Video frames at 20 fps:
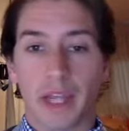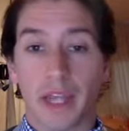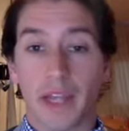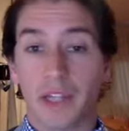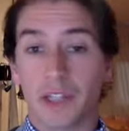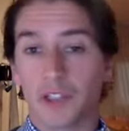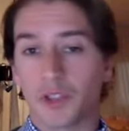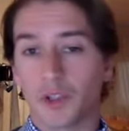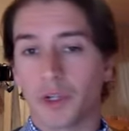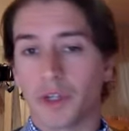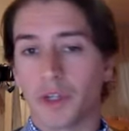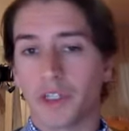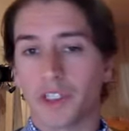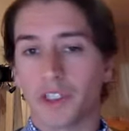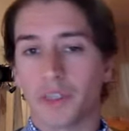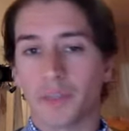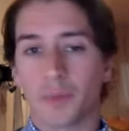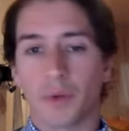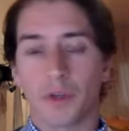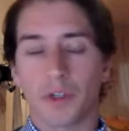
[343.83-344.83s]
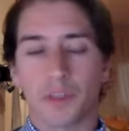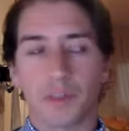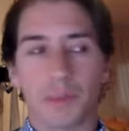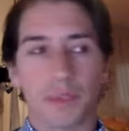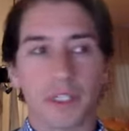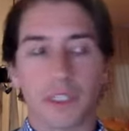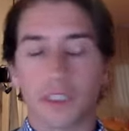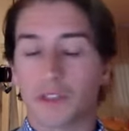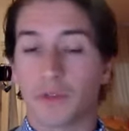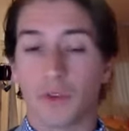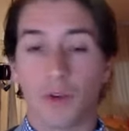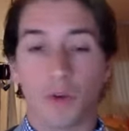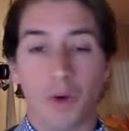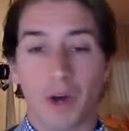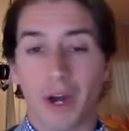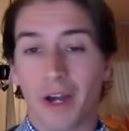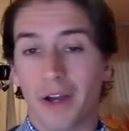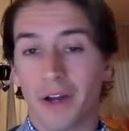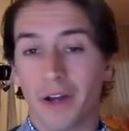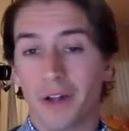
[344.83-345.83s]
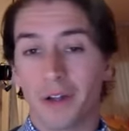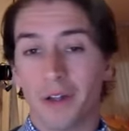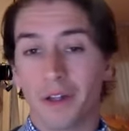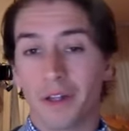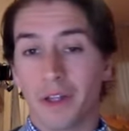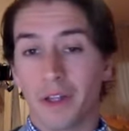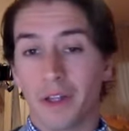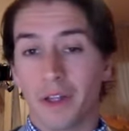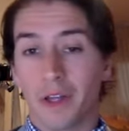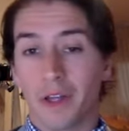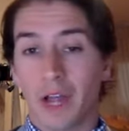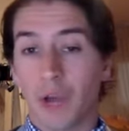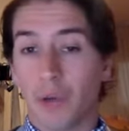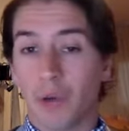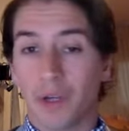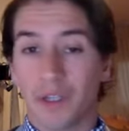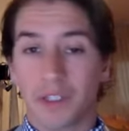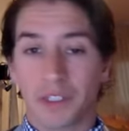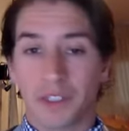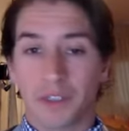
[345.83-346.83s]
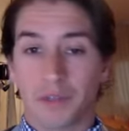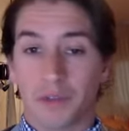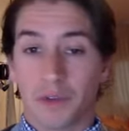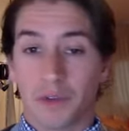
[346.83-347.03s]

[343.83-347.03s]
and enjoy these sports because for a while I wasn't.